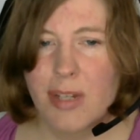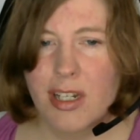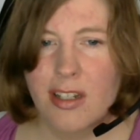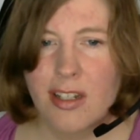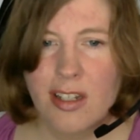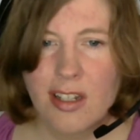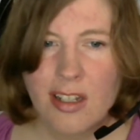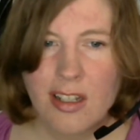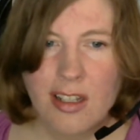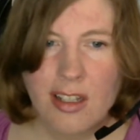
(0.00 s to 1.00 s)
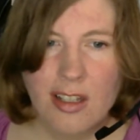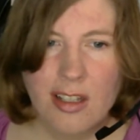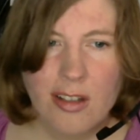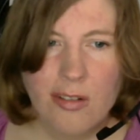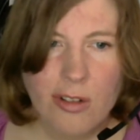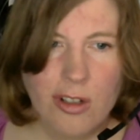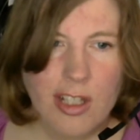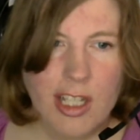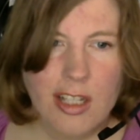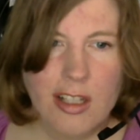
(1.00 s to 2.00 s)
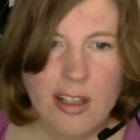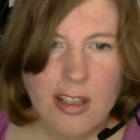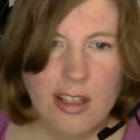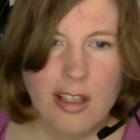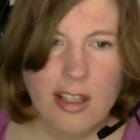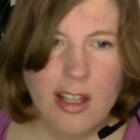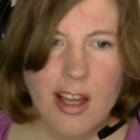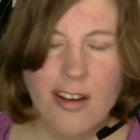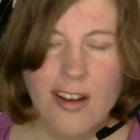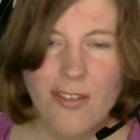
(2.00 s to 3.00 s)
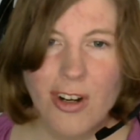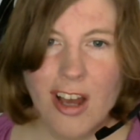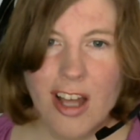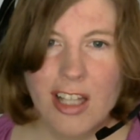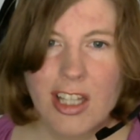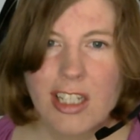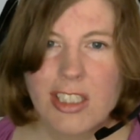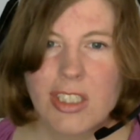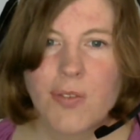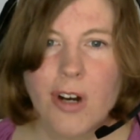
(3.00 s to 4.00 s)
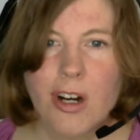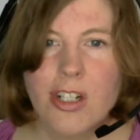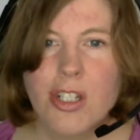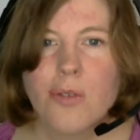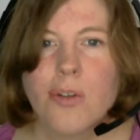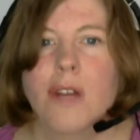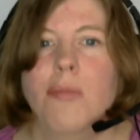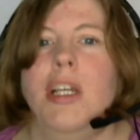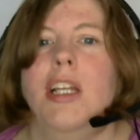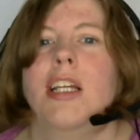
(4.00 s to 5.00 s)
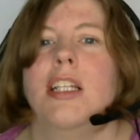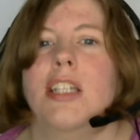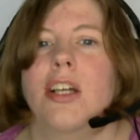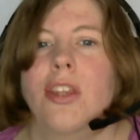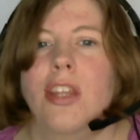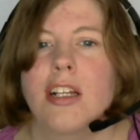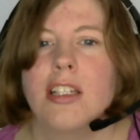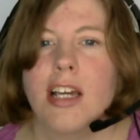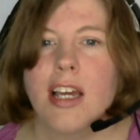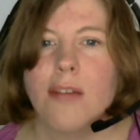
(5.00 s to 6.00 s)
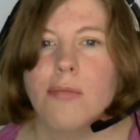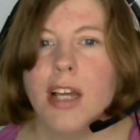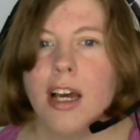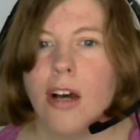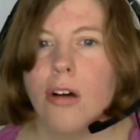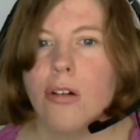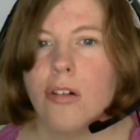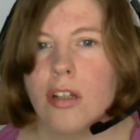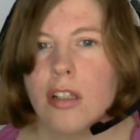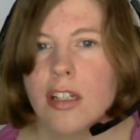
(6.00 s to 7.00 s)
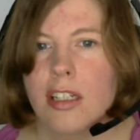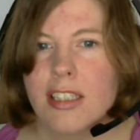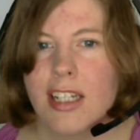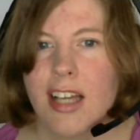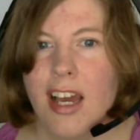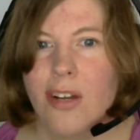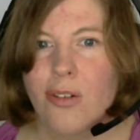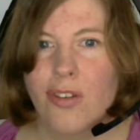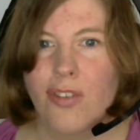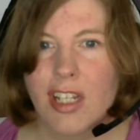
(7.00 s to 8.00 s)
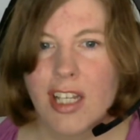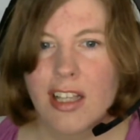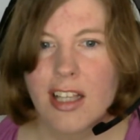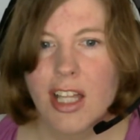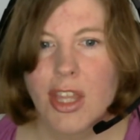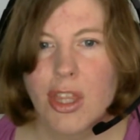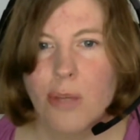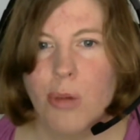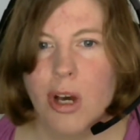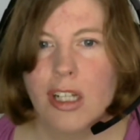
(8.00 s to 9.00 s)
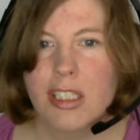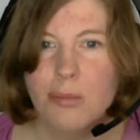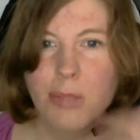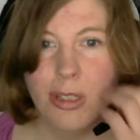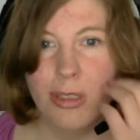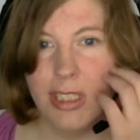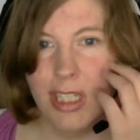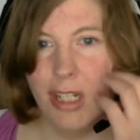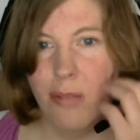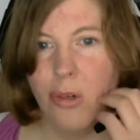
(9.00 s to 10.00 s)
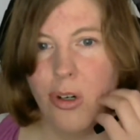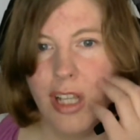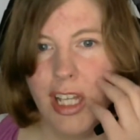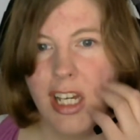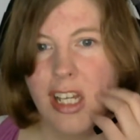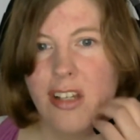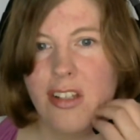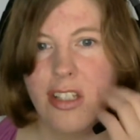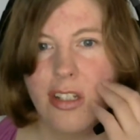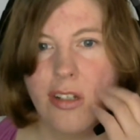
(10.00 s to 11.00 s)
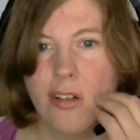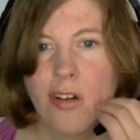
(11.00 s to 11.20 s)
And well, like I never gotten this far to where I'm eating as healthy as I am now. Cause like I don't even get like the box meals anymore like I used to.